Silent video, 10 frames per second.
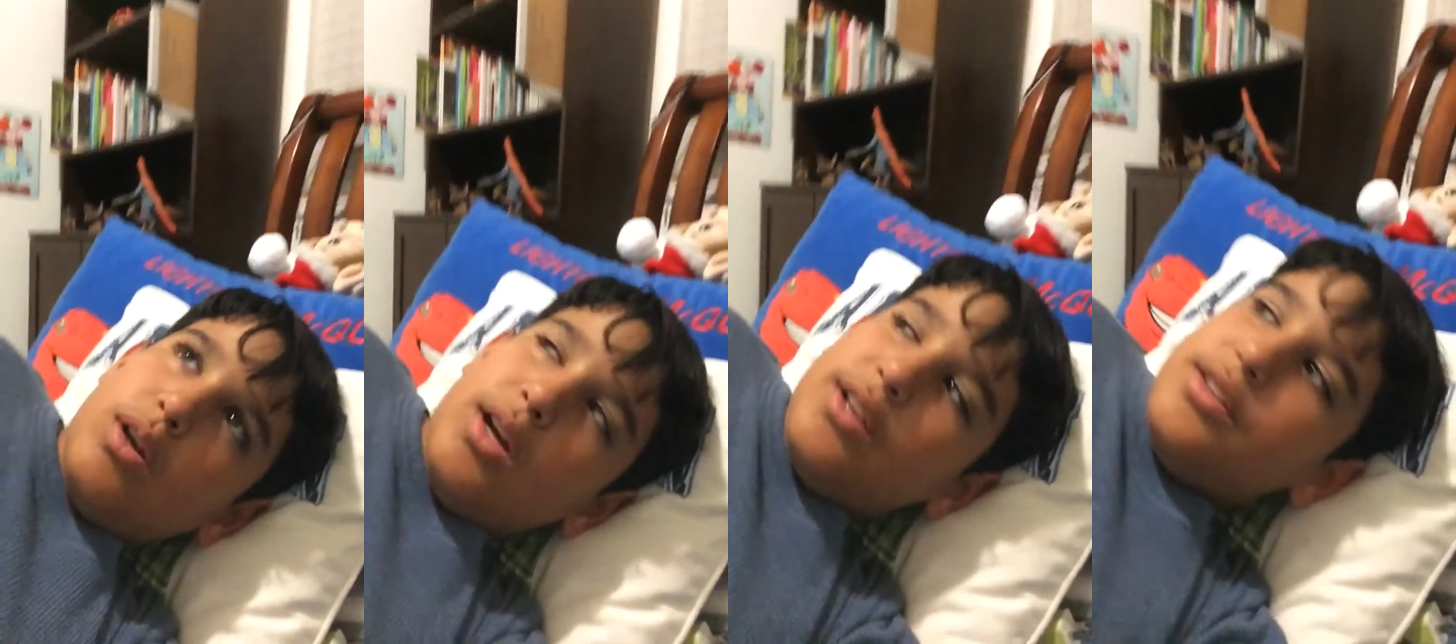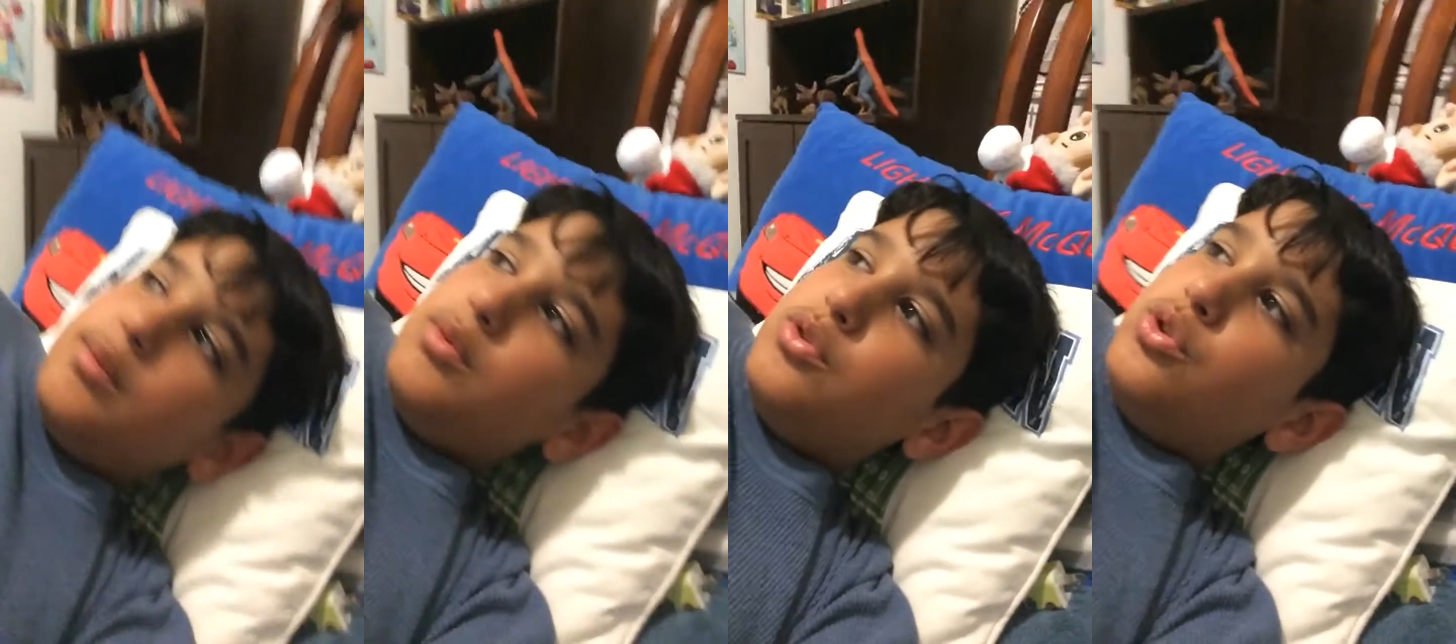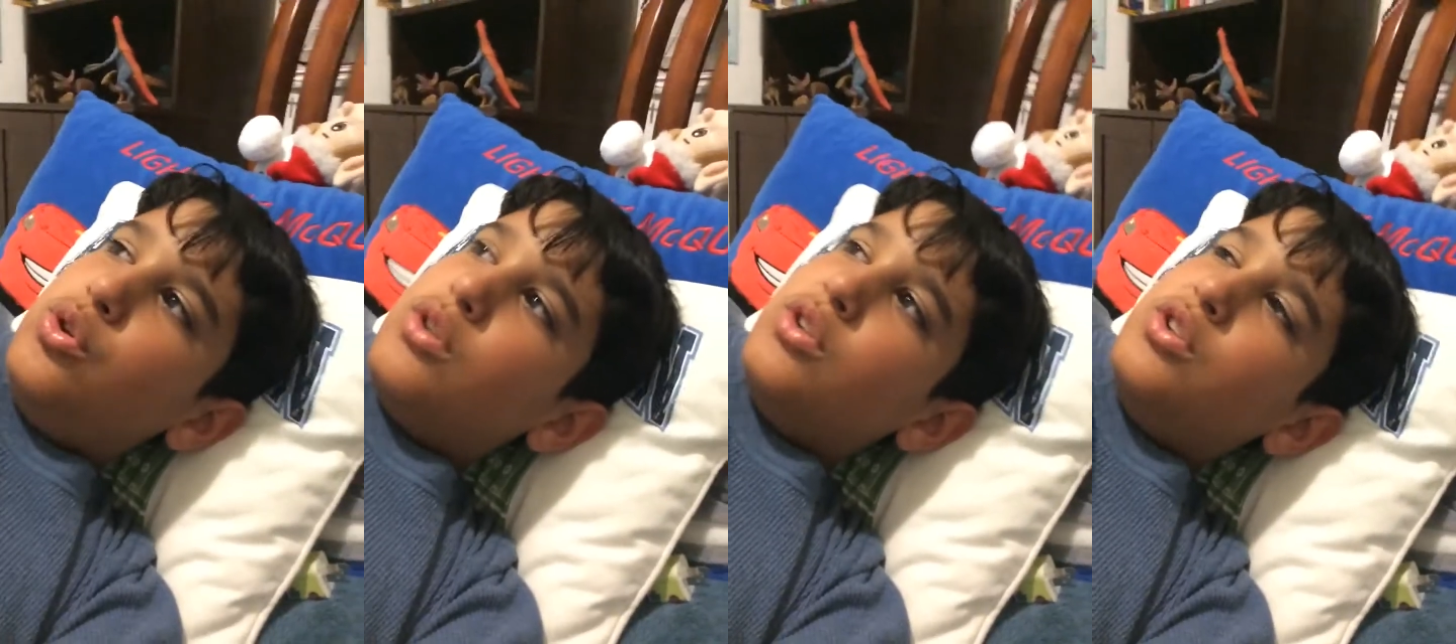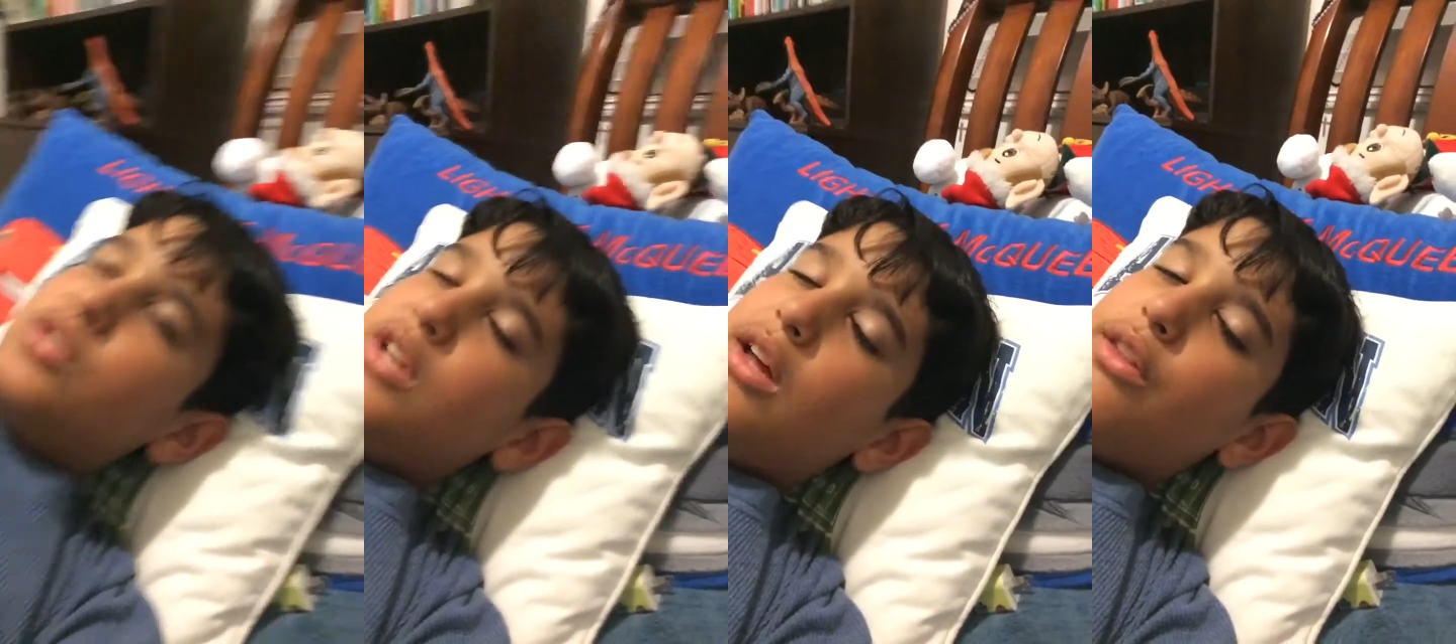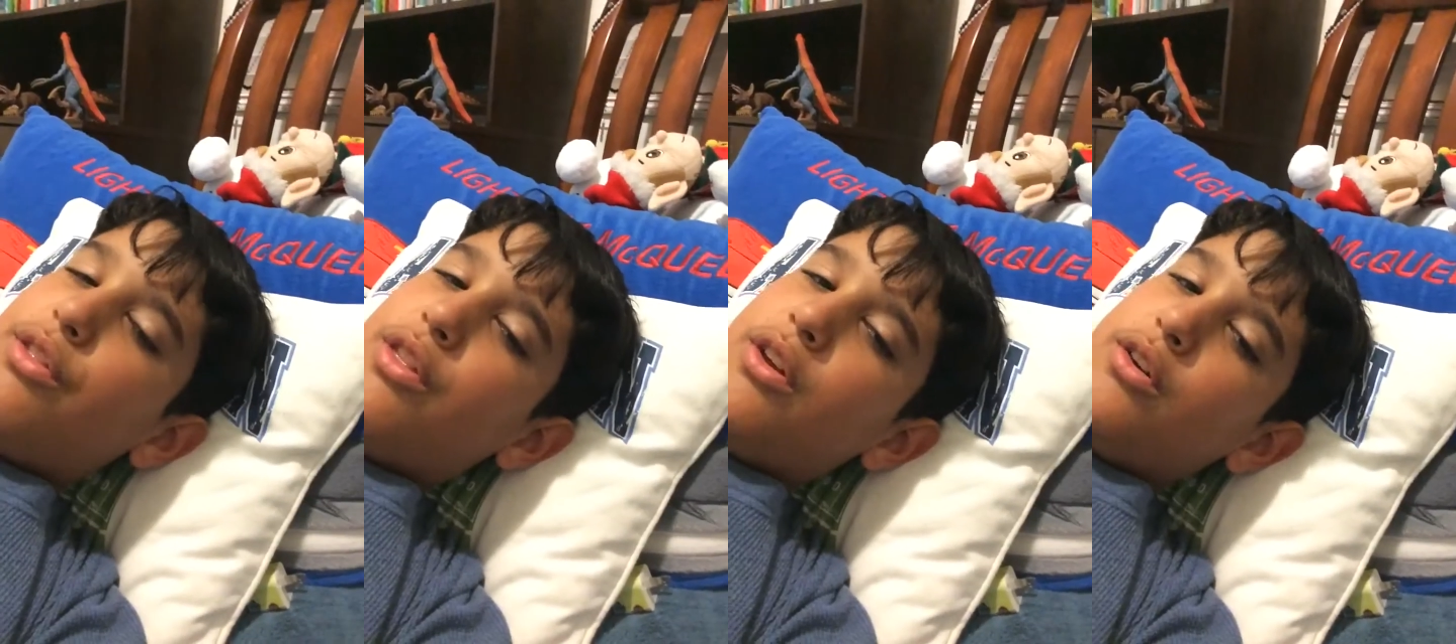Except just look at the sky
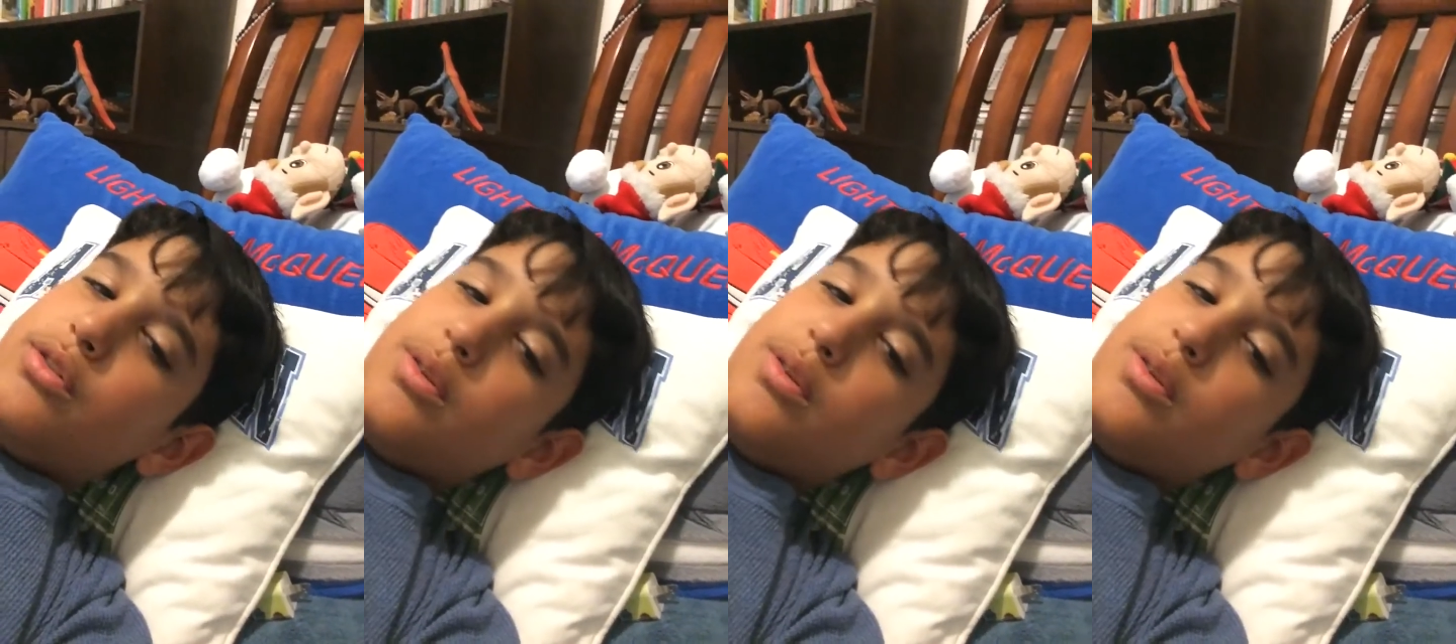and think of